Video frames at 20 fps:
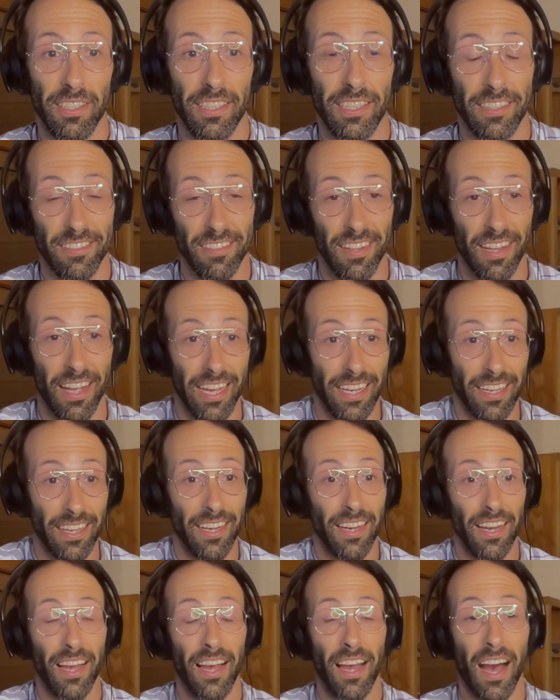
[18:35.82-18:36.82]
It's like,
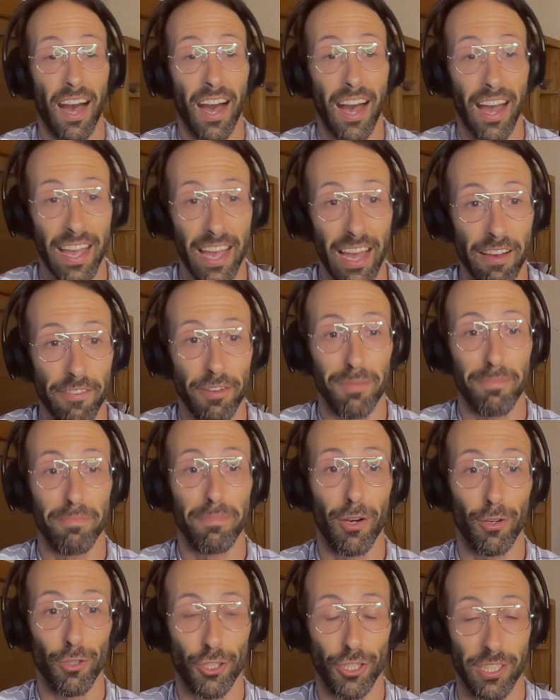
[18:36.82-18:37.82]
I have an
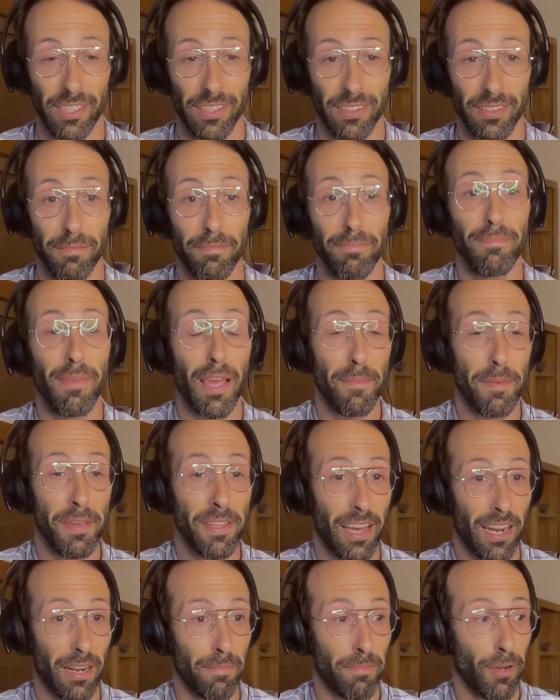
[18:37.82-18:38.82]
emotion. Maybe
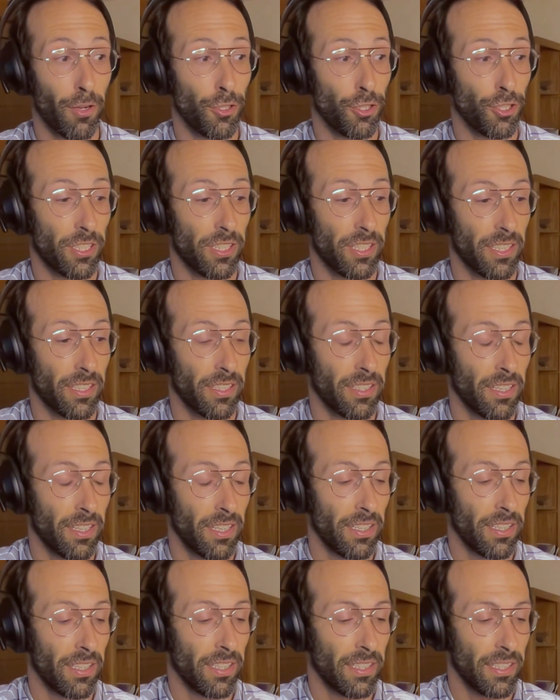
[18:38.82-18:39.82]
that emotion
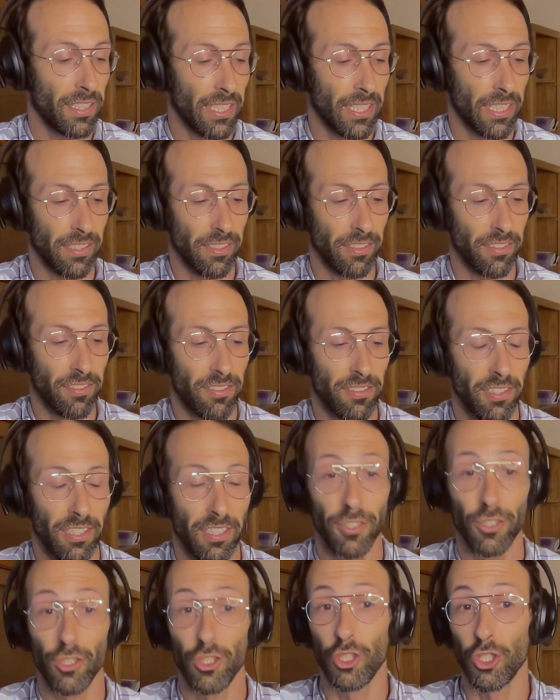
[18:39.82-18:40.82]
is
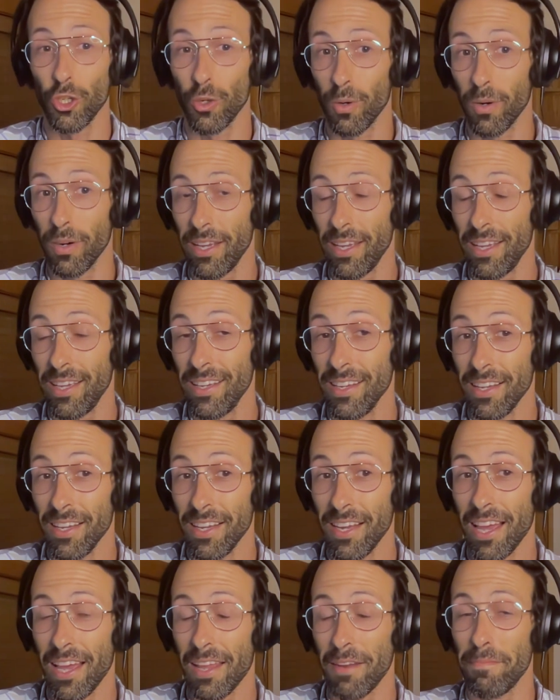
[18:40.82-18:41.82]
joy
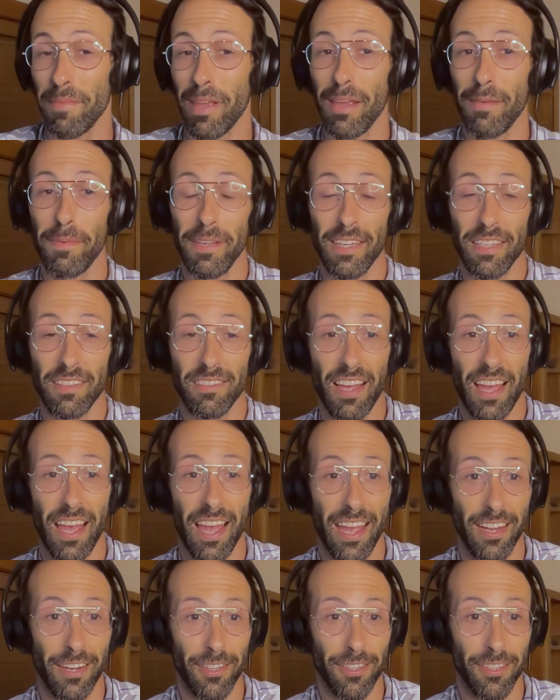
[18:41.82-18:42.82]
and maybe it's
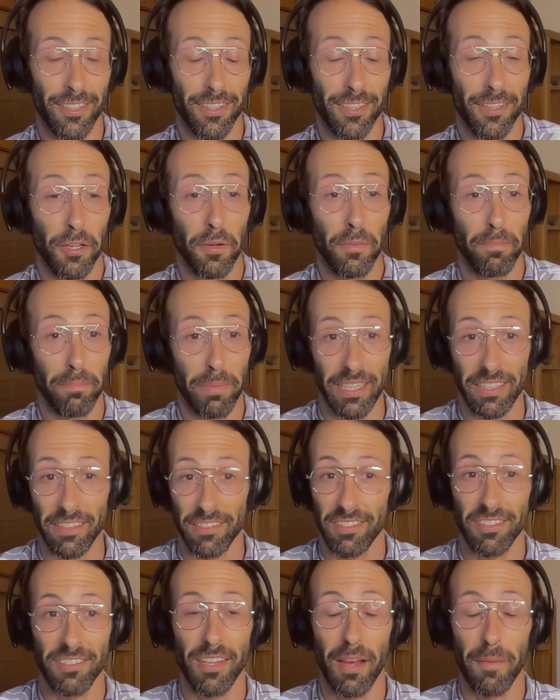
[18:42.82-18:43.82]
anger, but
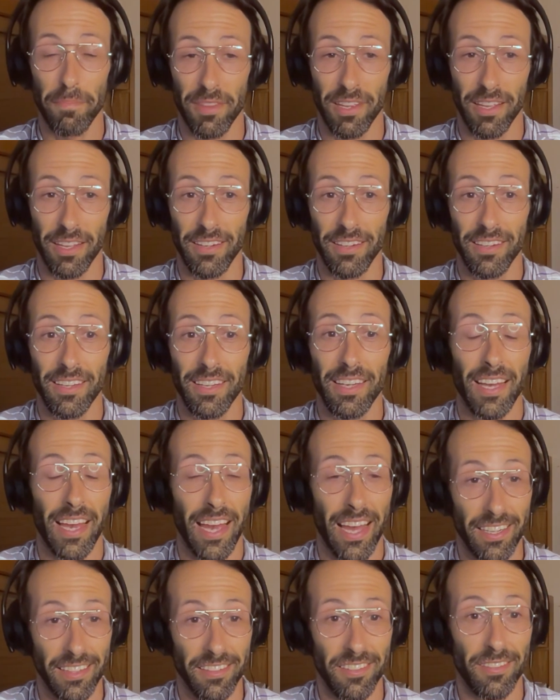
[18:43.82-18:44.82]
it's something.
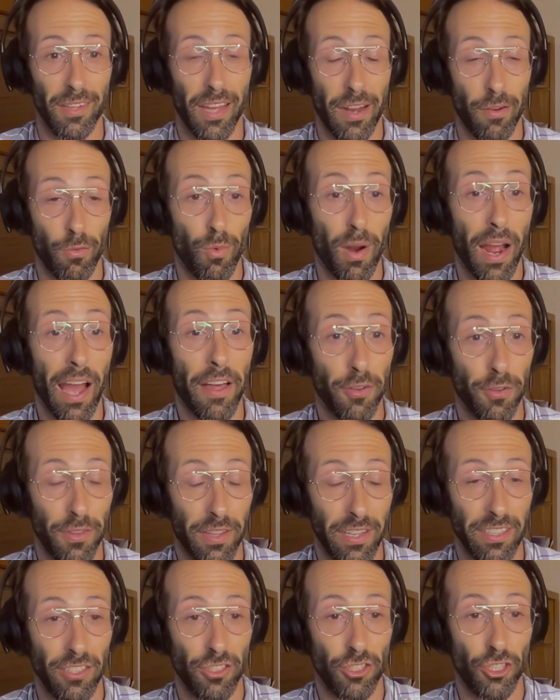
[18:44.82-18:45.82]
And rather
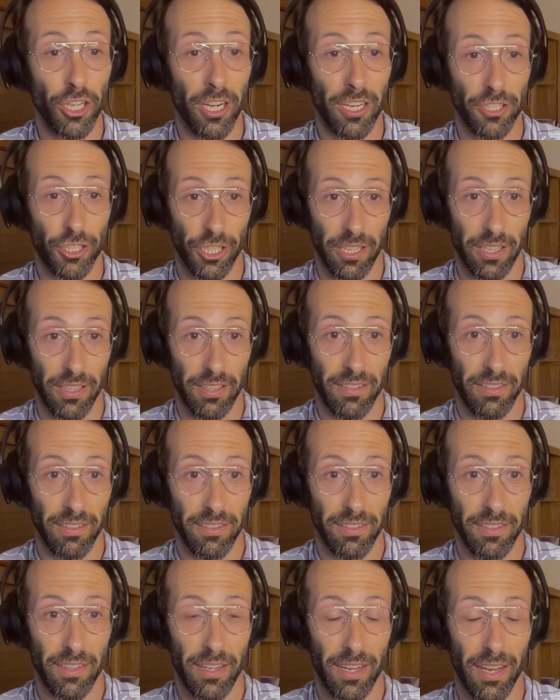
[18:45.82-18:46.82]
than judge it,
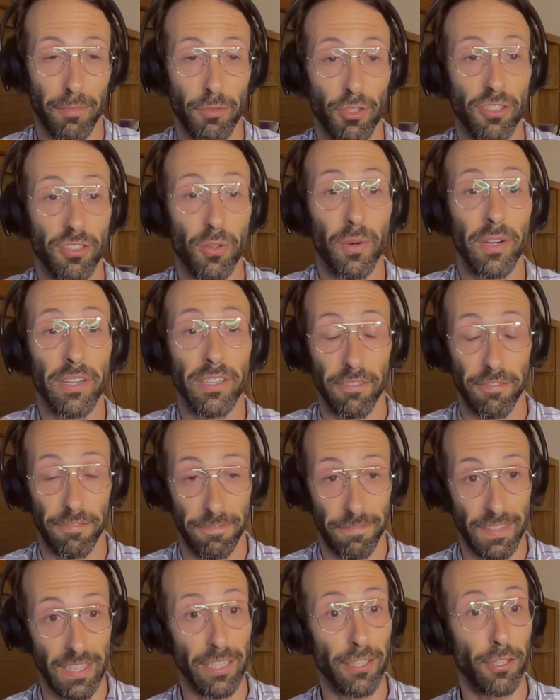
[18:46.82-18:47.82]
I'm just going to
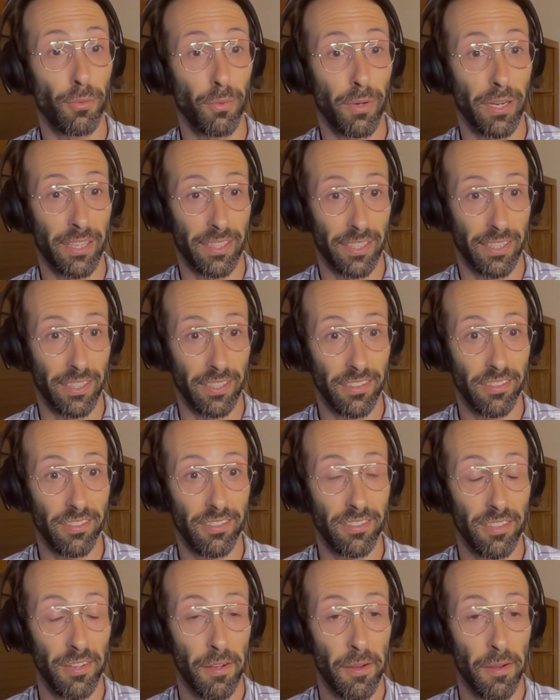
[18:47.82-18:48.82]
feel what it is